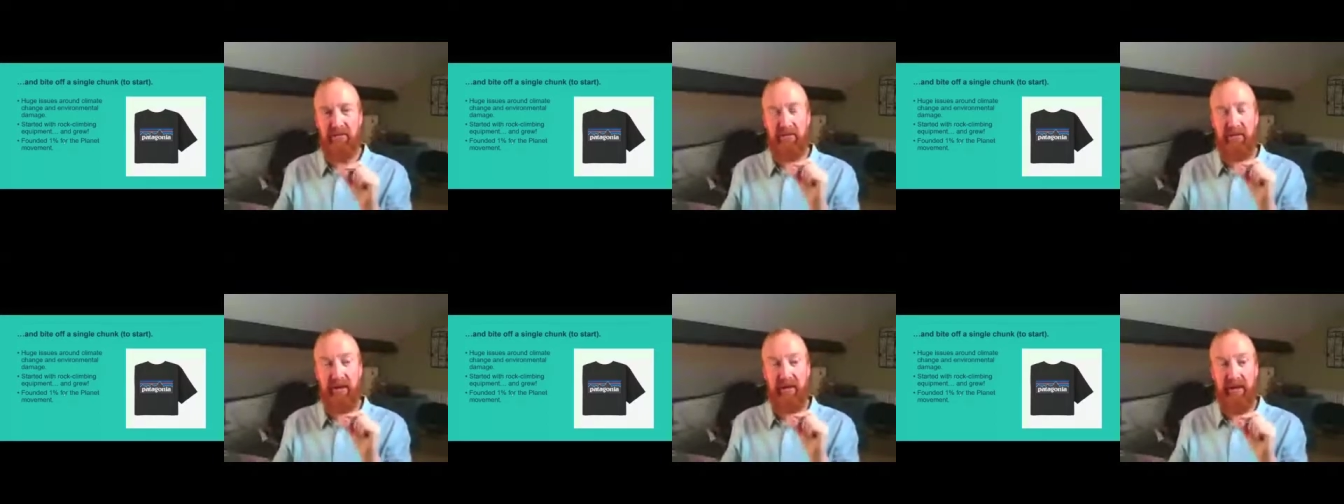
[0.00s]

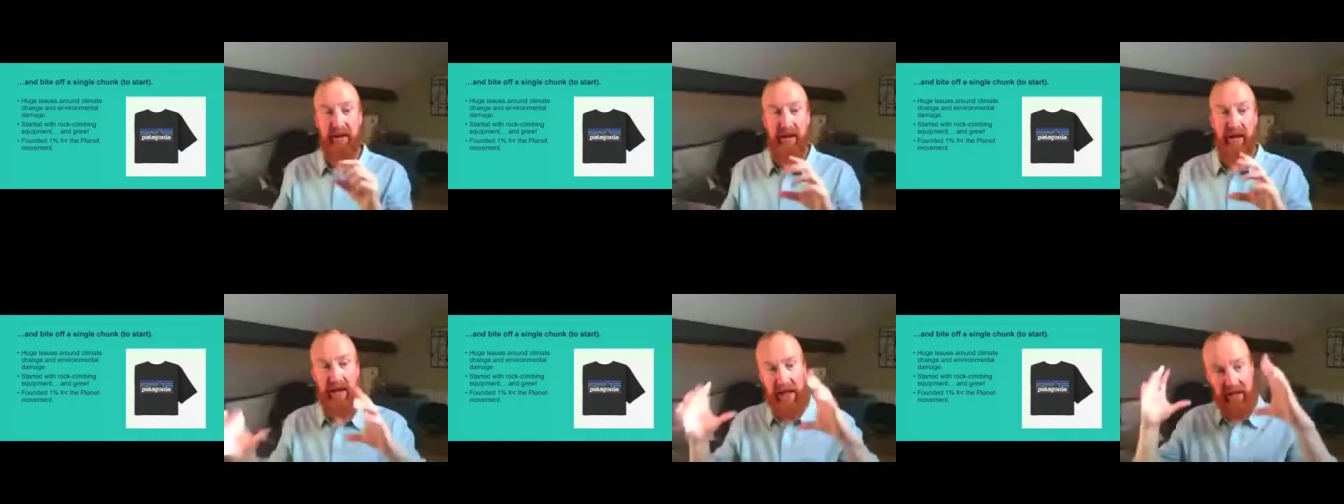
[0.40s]
But
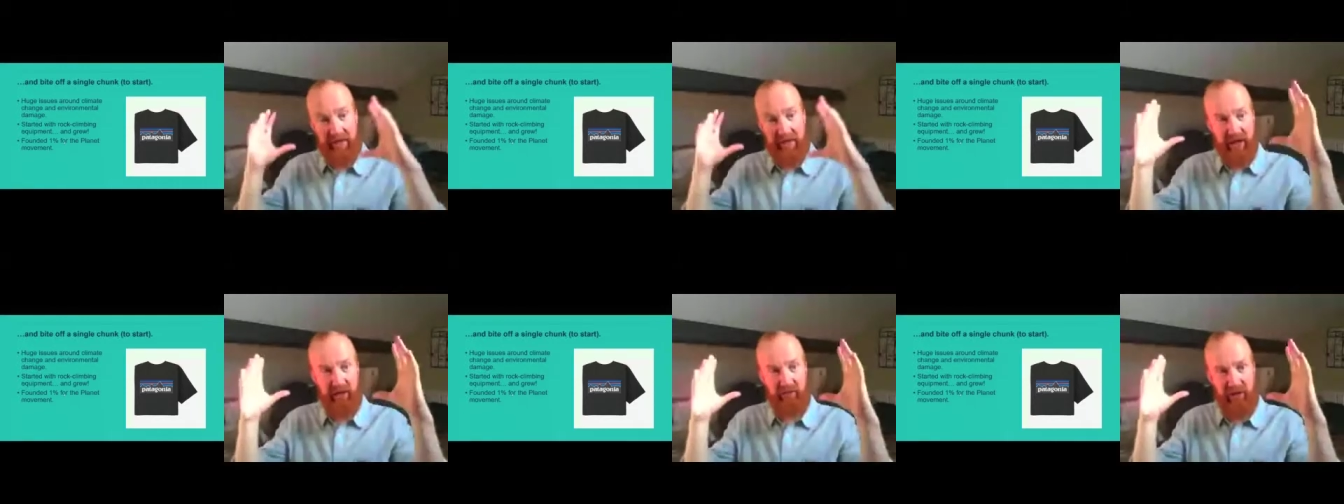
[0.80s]
have
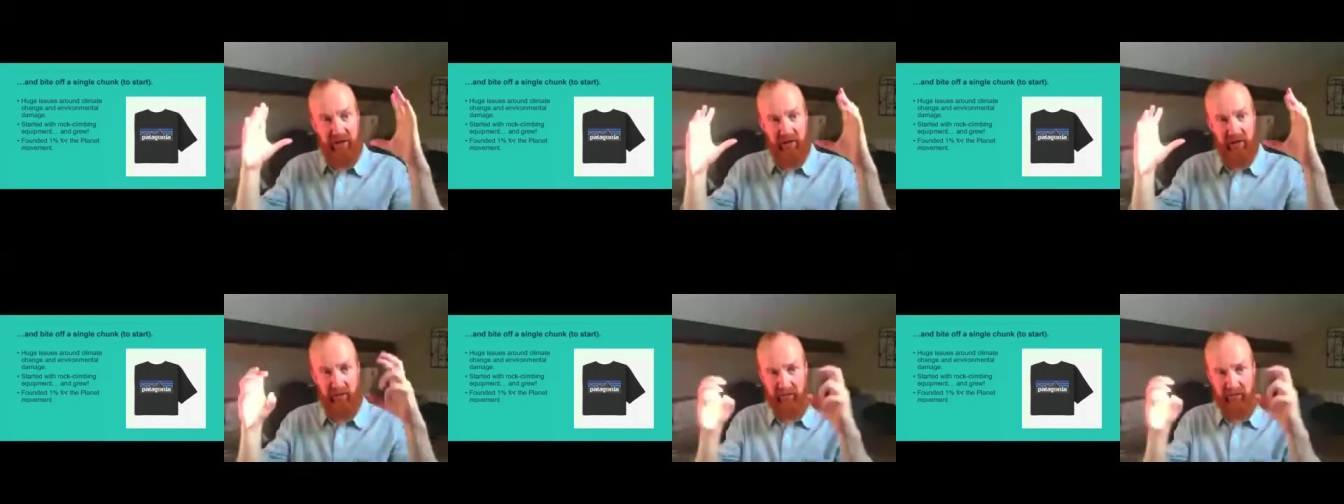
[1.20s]
that
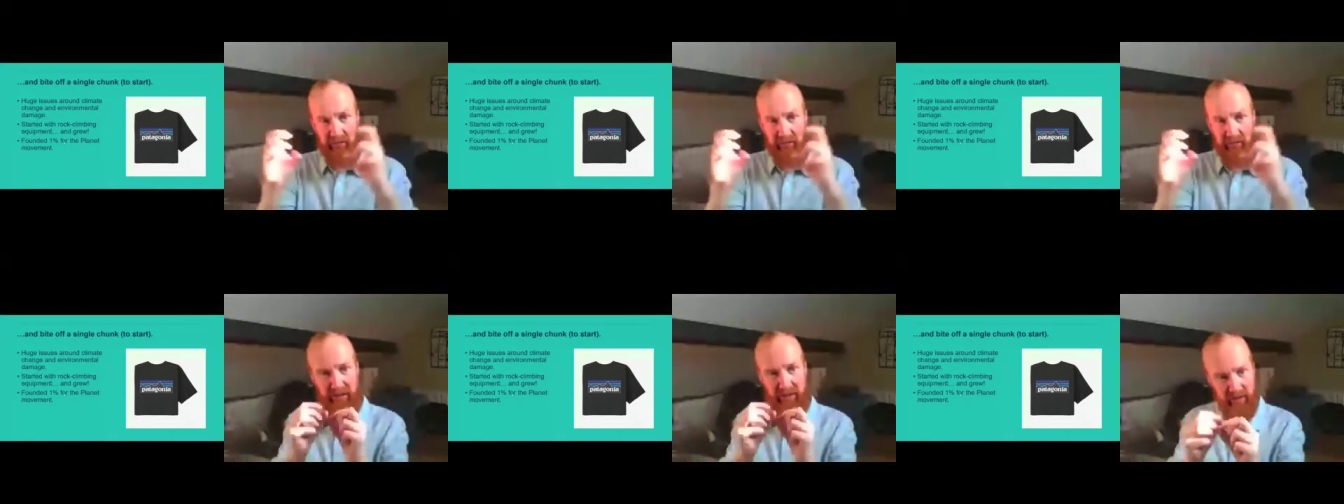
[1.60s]
great goal,
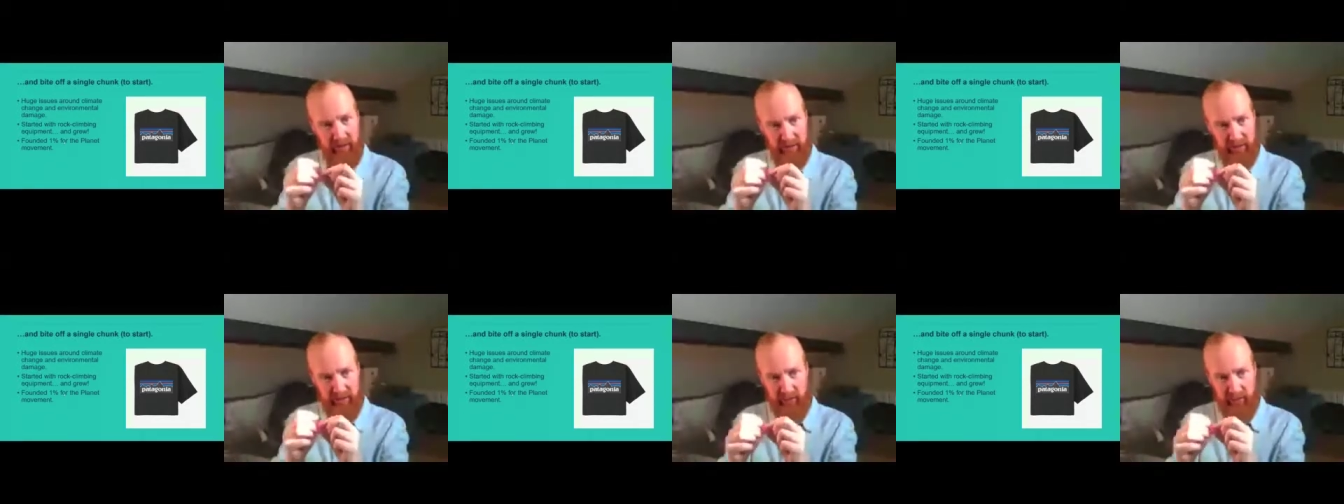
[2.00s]
but
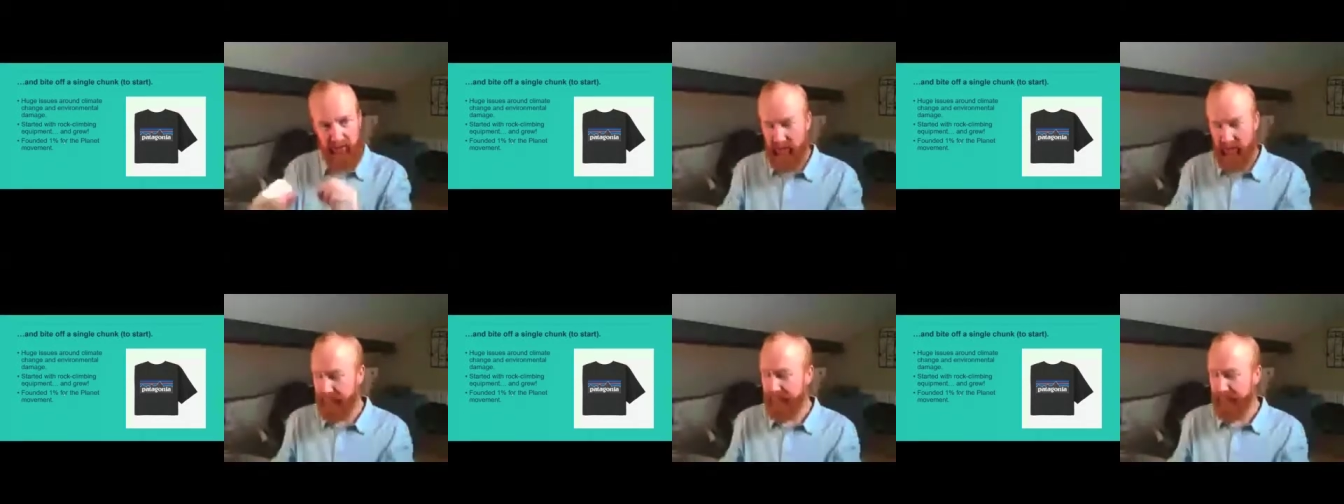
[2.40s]
start smaller.